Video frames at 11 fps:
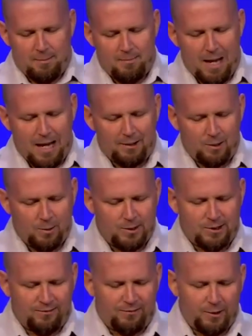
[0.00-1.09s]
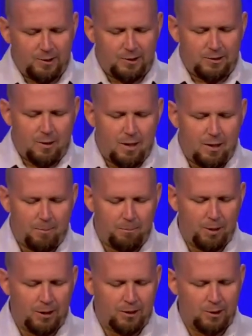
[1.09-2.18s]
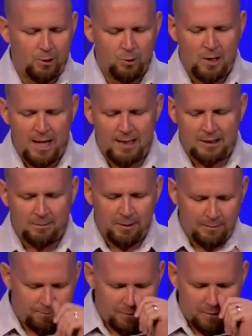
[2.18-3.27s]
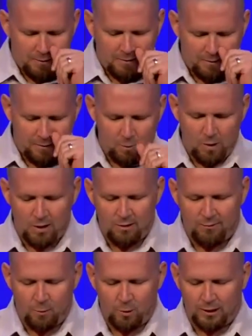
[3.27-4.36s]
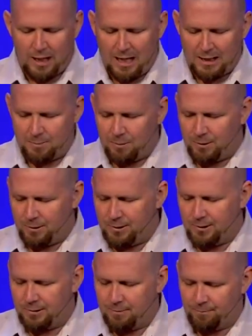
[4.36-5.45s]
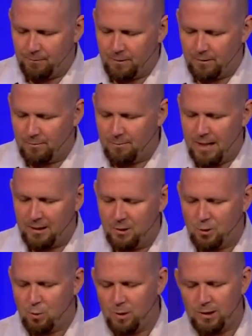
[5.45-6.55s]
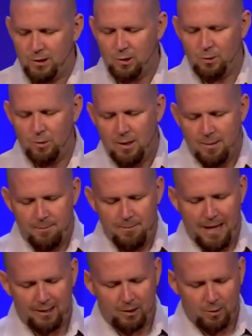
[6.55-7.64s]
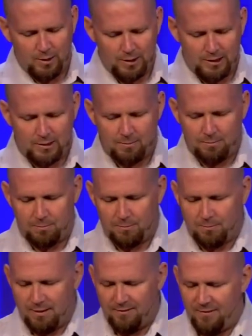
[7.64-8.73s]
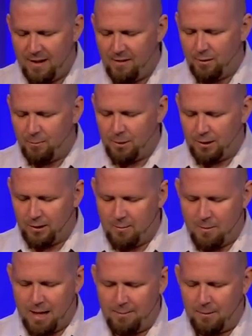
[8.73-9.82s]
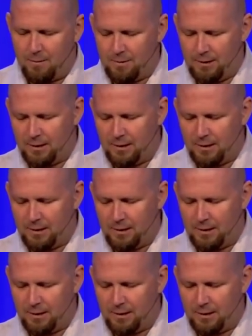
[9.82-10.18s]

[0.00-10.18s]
Matthew is the first book of the New Testament, one of the four Gospels, Matthew 22. Matthew is my favorite book of the Bible.